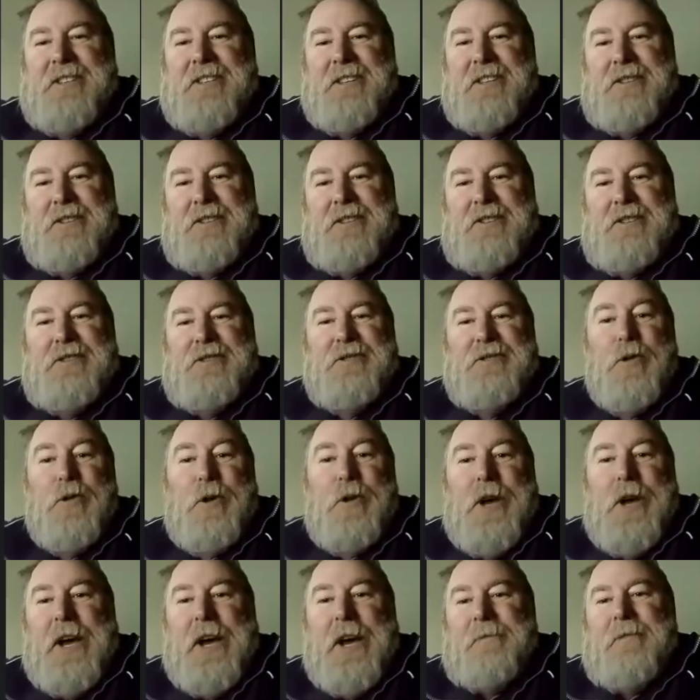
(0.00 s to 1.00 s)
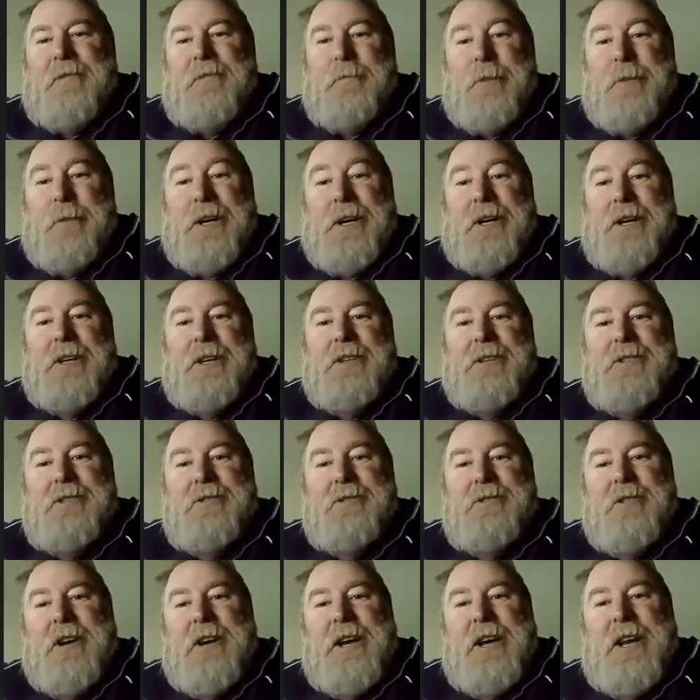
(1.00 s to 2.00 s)
that stood out for me
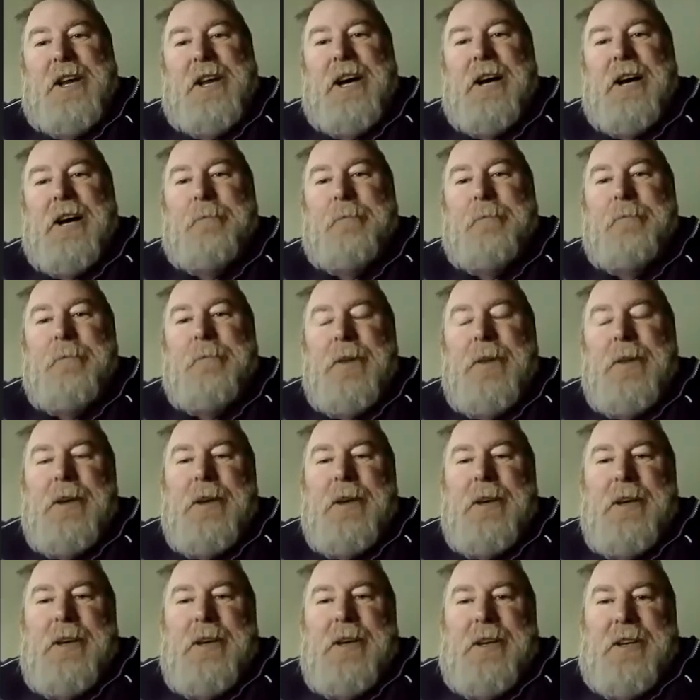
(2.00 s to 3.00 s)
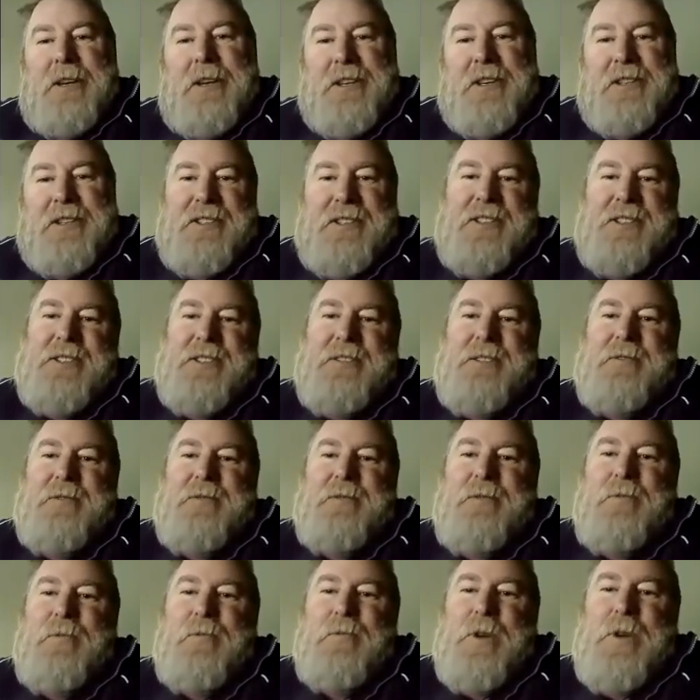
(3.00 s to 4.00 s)
straight up is
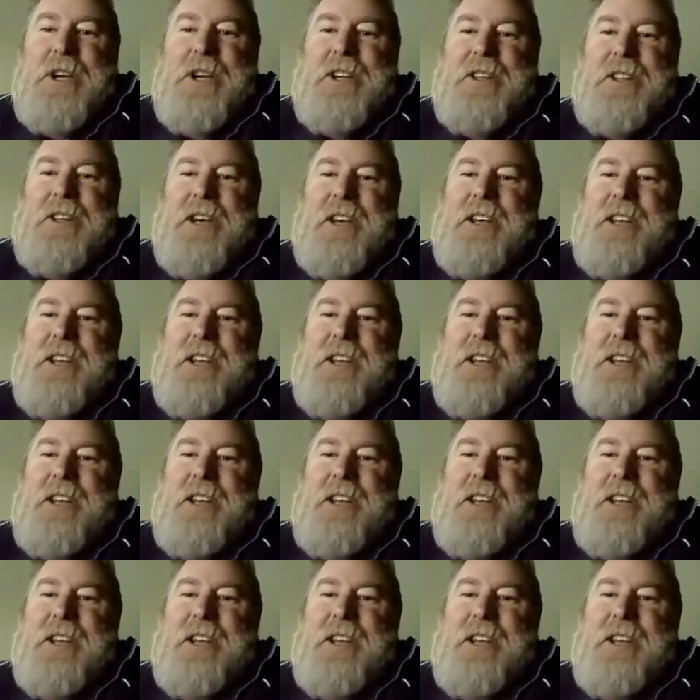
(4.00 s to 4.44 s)
where that